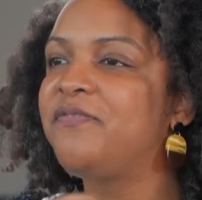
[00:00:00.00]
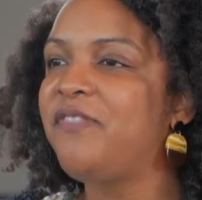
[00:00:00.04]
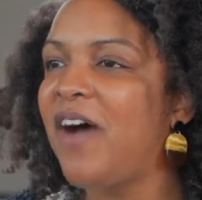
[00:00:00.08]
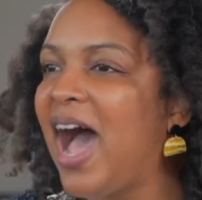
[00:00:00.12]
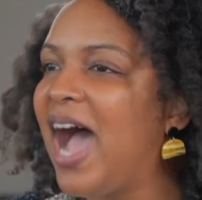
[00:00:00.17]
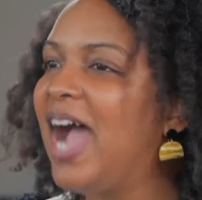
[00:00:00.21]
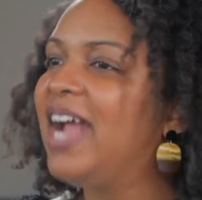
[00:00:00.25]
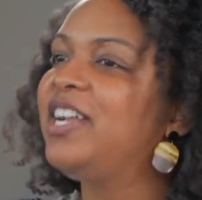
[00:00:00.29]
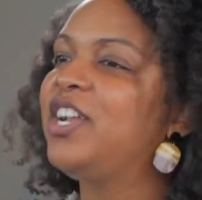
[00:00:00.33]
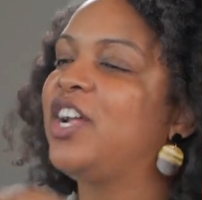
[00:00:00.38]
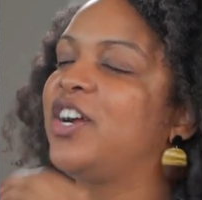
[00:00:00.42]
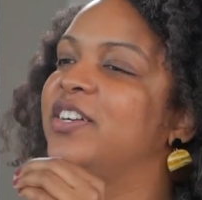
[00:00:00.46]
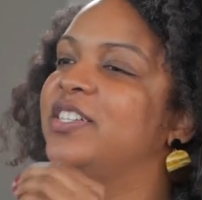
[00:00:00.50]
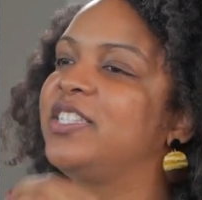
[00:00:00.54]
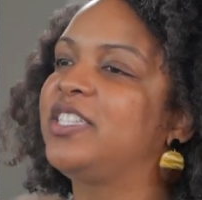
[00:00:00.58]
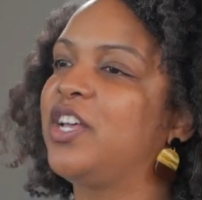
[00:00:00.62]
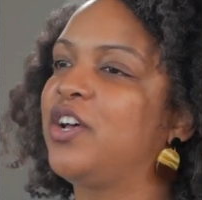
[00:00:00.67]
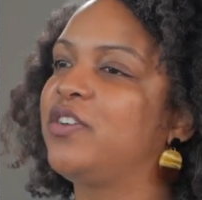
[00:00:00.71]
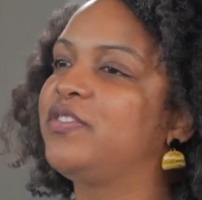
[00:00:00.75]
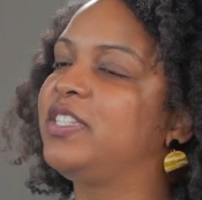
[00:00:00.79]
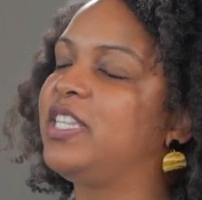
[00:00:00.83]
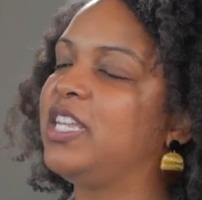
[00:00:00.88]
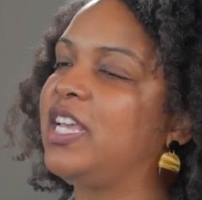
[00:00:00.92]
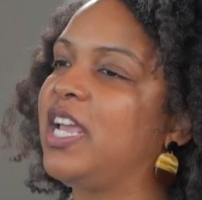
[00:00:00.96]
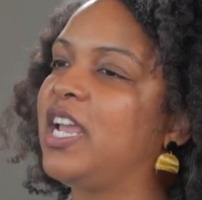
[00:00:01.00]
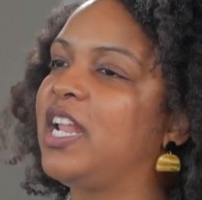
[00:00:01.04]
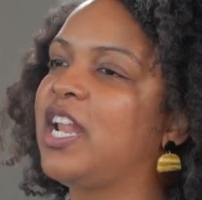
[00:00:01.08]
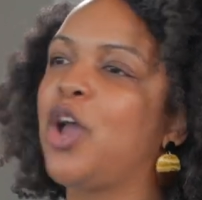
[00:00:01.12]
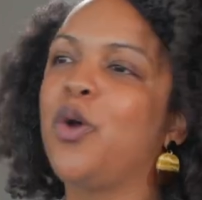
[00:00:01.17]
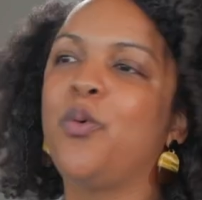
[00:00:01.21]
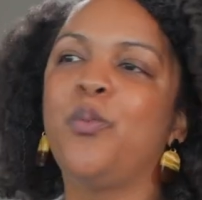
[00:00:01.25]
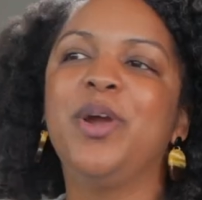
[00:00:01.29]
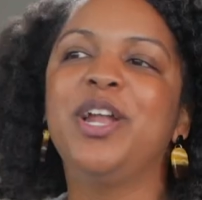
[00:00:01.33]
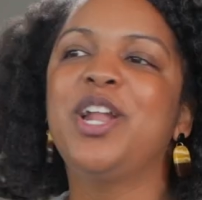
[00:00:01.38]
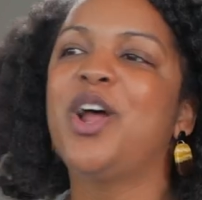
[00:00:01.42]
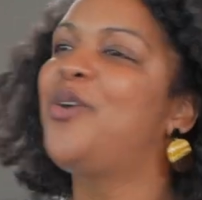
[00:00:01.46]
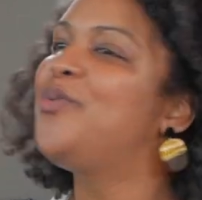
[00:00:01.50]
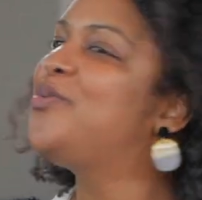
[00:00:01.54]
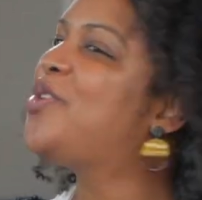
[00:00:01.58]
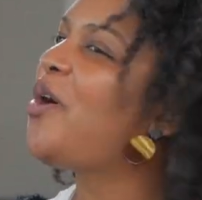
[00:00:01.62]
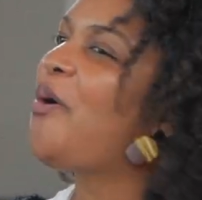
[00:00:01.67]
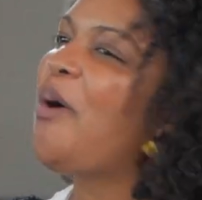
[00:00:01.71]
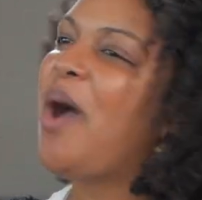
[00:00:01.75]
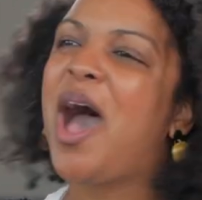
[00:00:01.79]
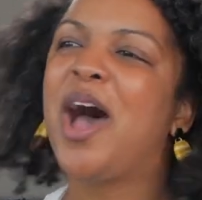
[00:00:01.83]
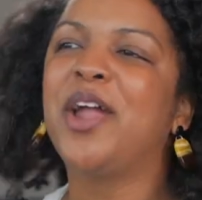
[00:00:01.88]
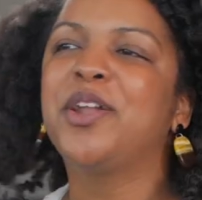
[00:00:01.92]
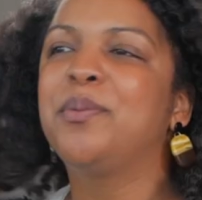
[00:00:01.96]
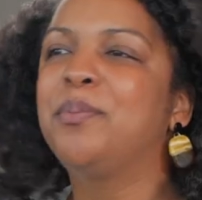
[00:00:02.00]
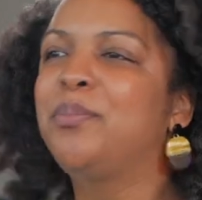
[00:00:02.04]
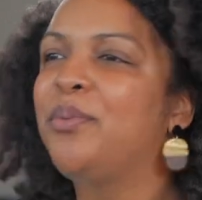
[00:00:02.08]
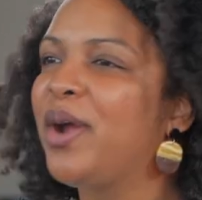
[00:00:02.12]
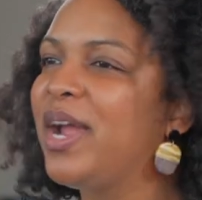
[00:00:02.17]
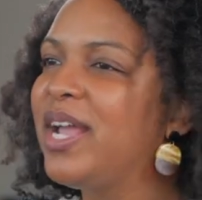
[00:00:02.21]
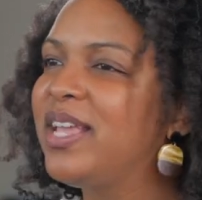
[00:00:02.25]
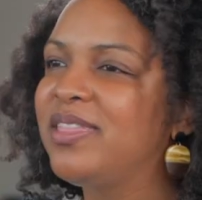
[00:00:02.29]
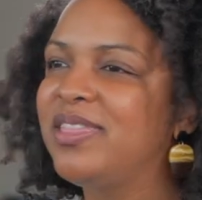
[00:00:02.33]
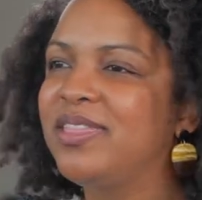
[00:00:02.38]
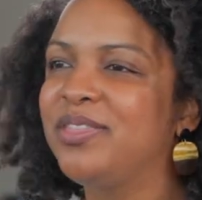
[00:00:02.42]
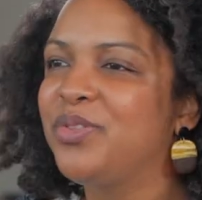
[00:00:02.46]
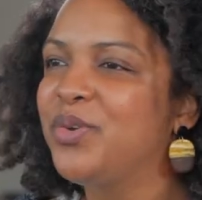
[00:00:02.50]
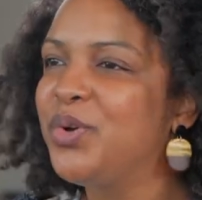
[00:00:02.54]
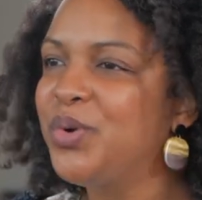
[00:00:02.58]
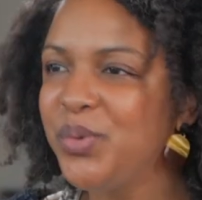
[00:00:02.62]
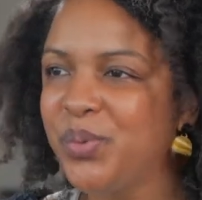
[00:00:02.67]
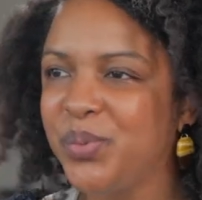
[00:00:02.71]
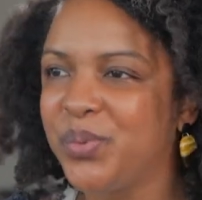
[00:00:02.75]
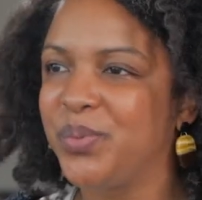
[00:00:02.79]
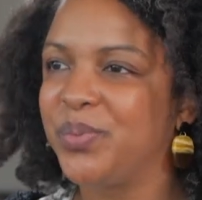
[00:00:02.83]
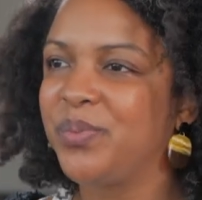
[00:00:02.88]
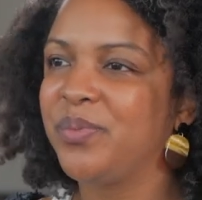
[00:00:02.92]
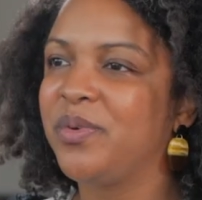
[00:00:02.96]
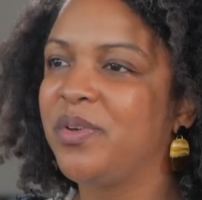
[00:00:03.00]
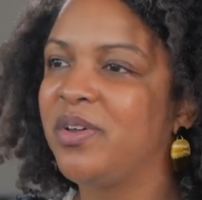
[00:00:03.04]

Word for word: find ourselves in and we don't know how to break through.